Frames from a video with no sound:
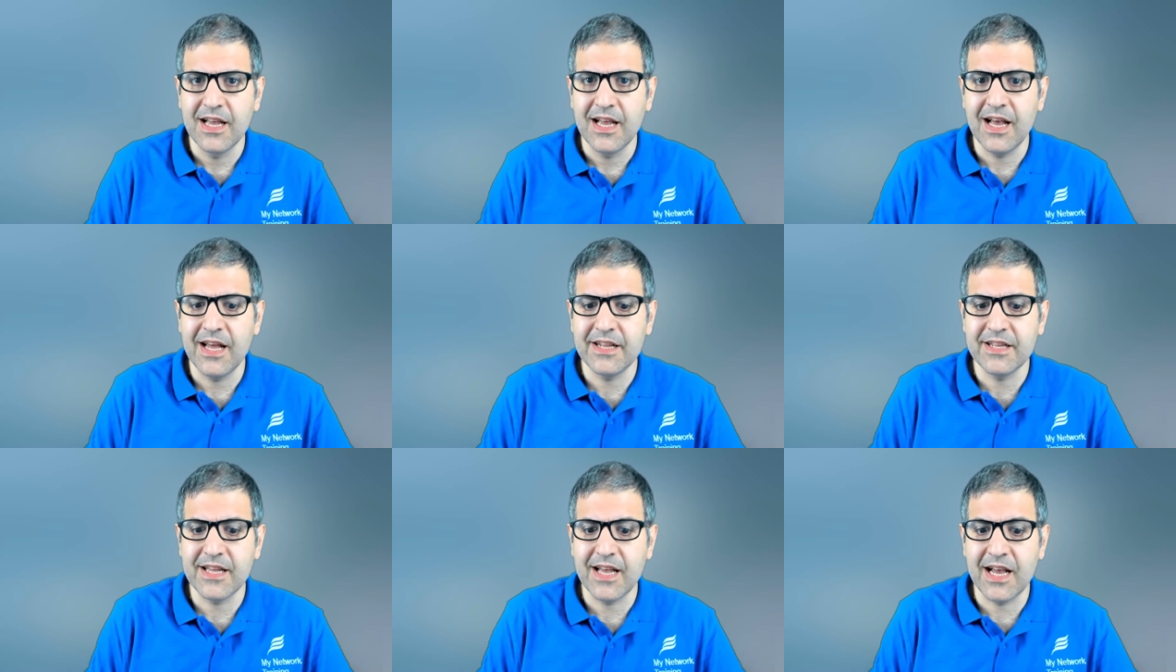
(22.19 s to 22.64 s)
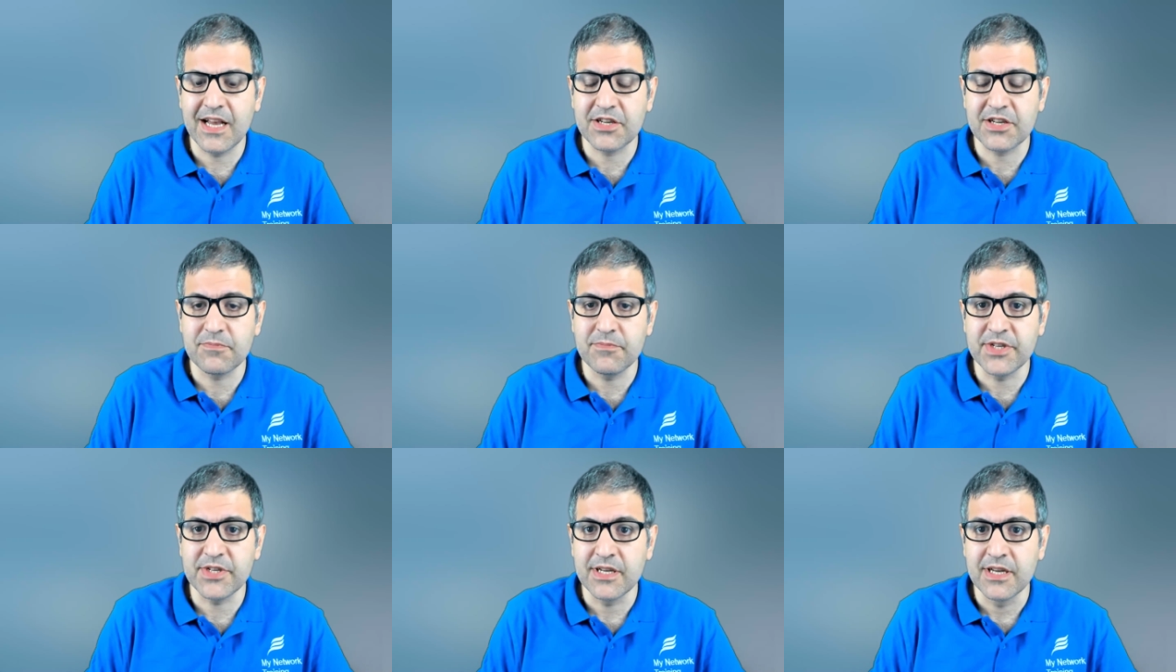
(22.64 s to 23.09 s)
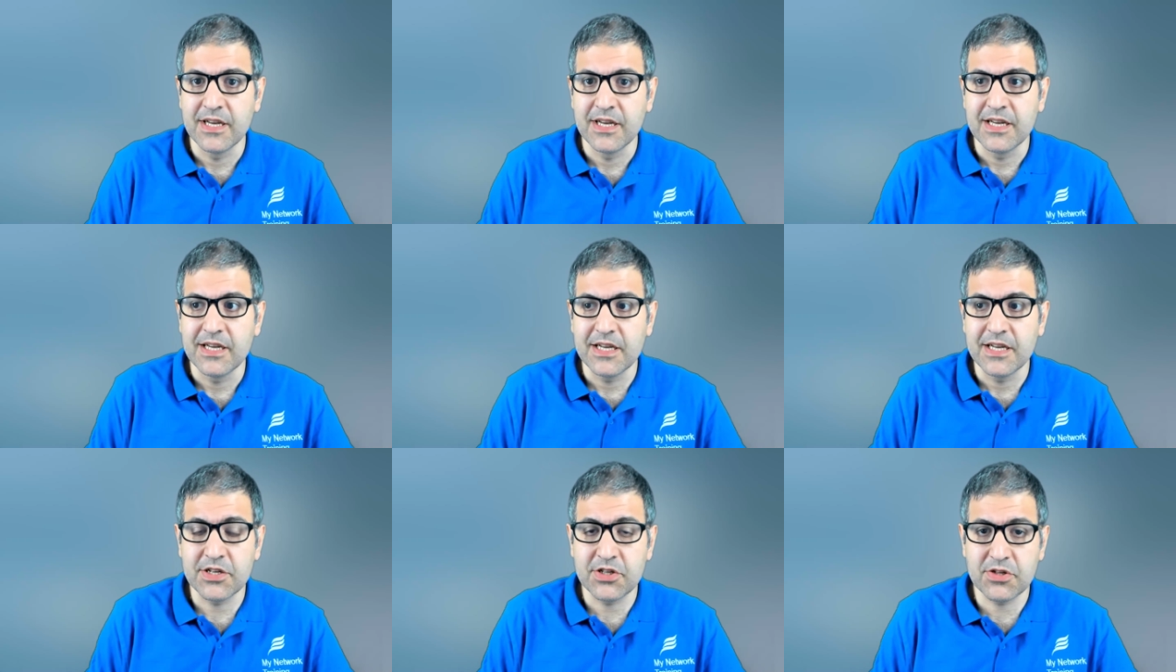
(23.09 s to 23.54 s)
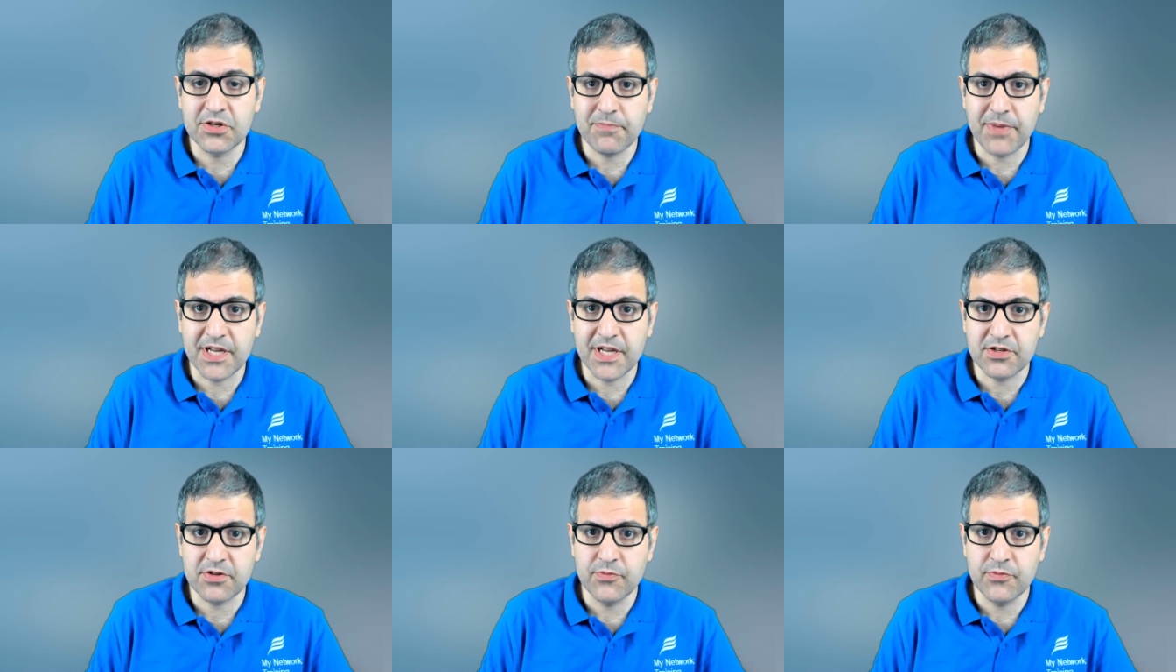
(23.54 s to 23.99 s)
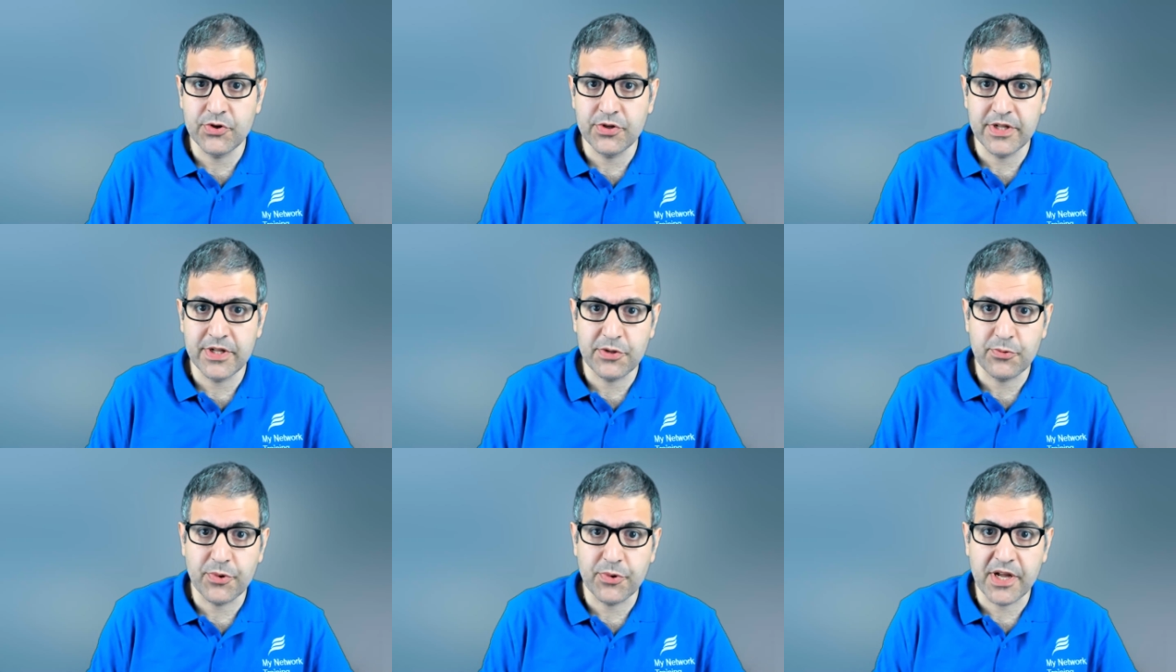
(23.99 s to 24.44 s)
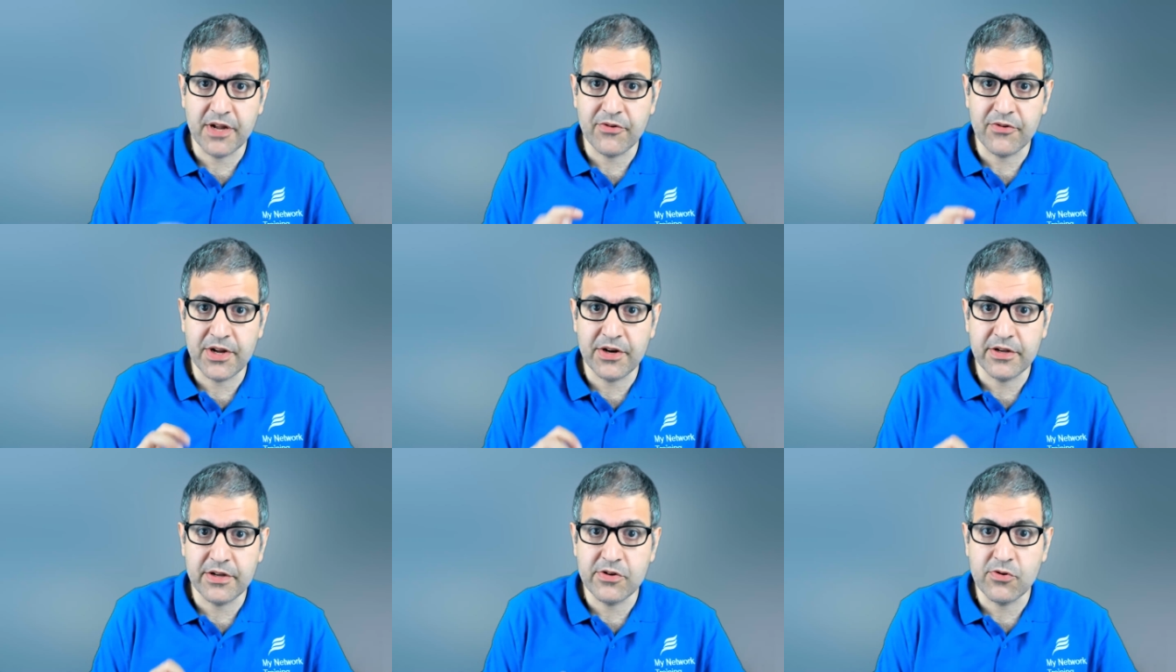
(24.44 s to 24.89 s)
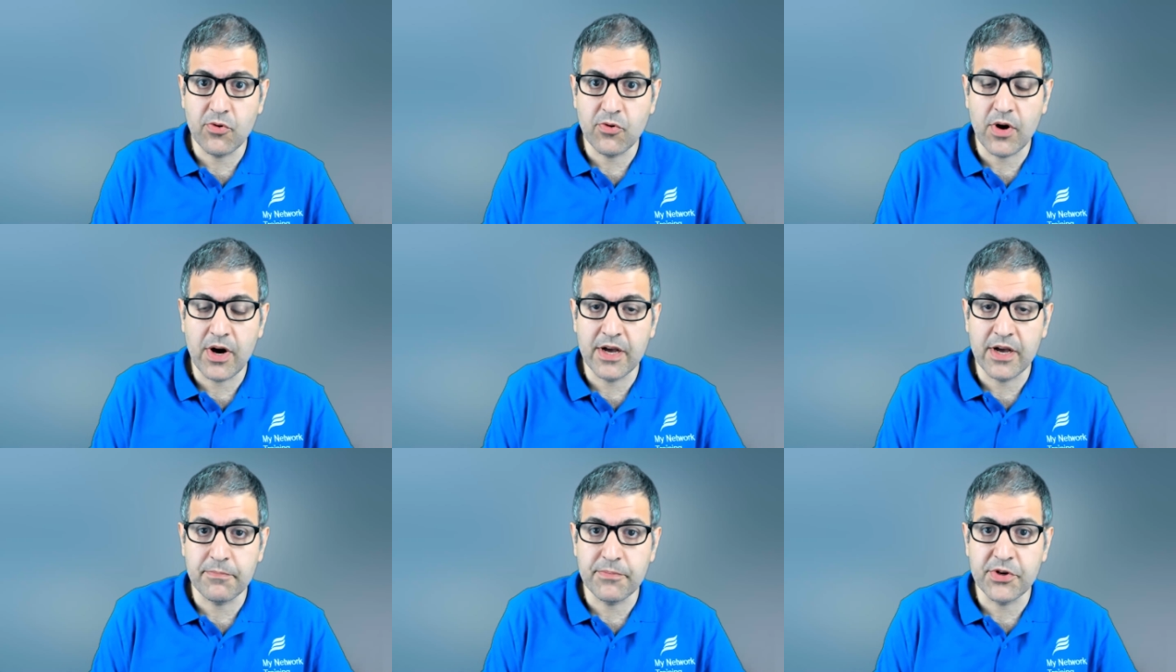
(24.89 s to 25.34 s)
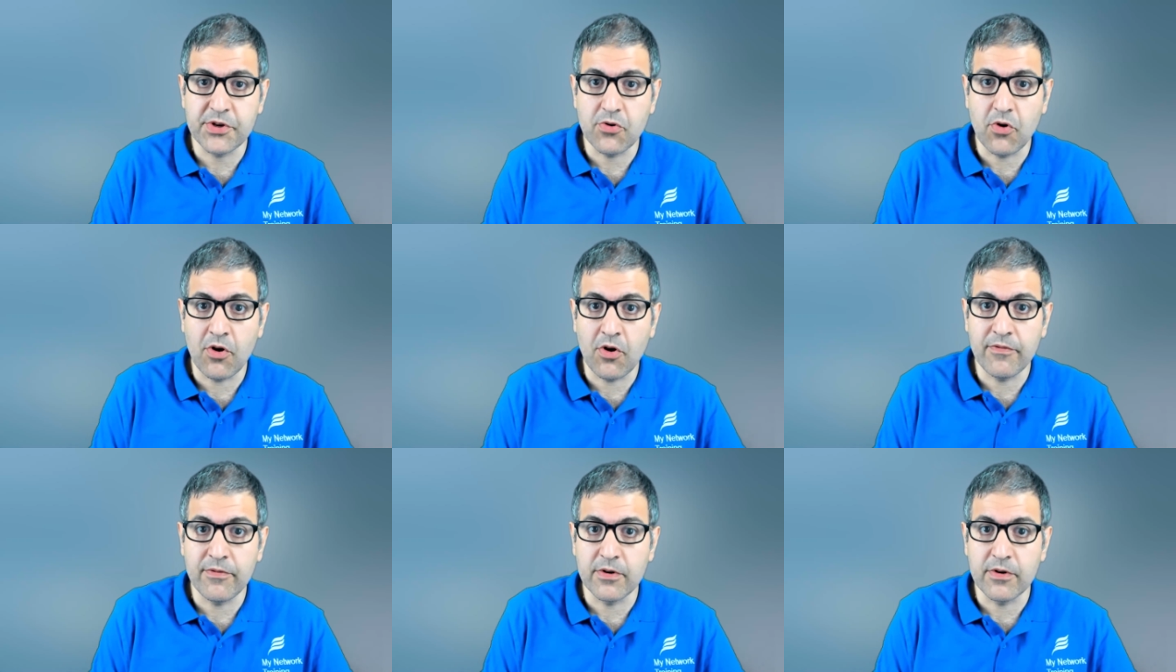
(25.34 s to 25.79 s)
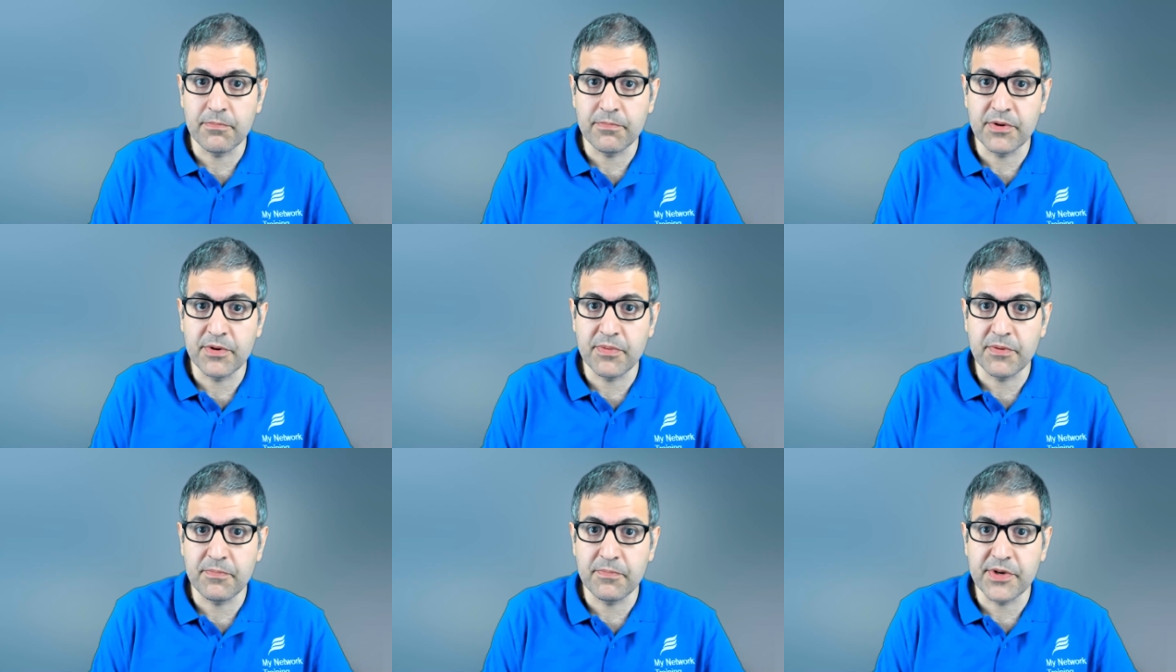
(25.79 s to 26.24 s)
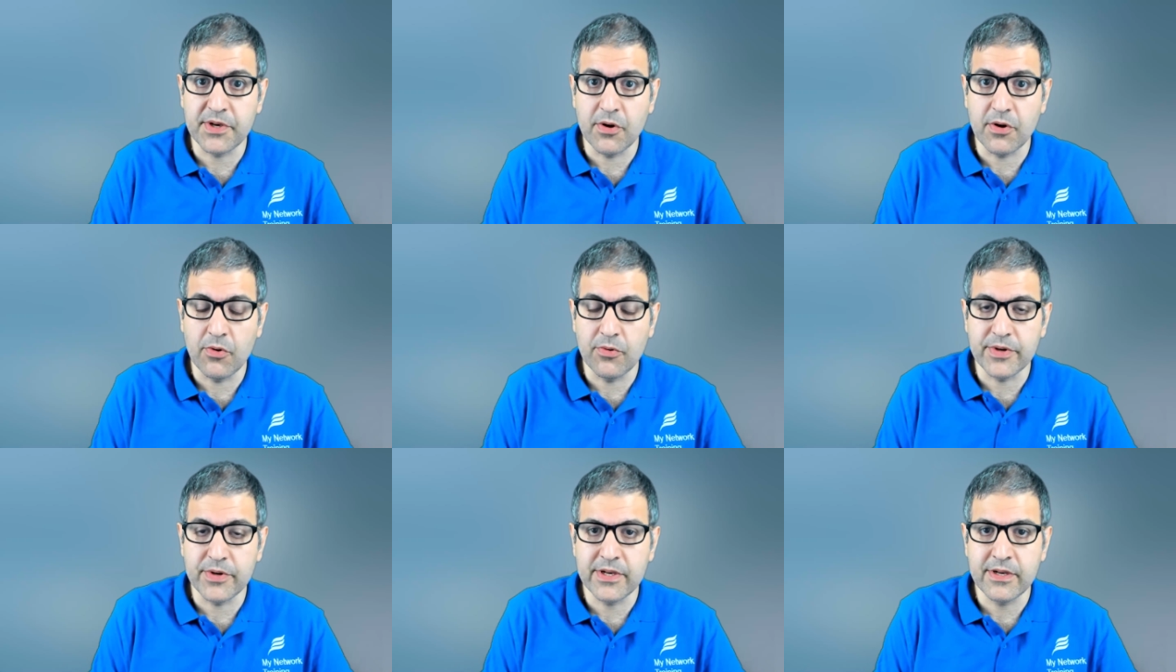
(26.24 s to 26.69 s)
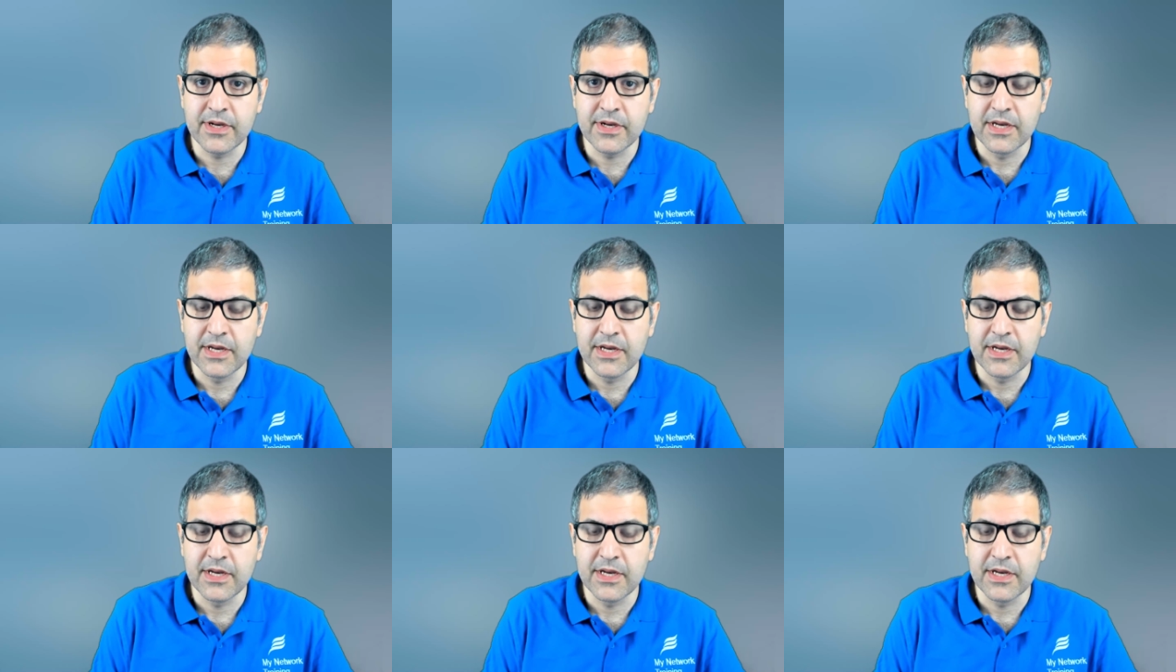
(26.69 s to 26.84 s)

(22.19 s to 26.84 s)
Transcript: and he asked me, is it possible that we can run EOIP over PPPoE?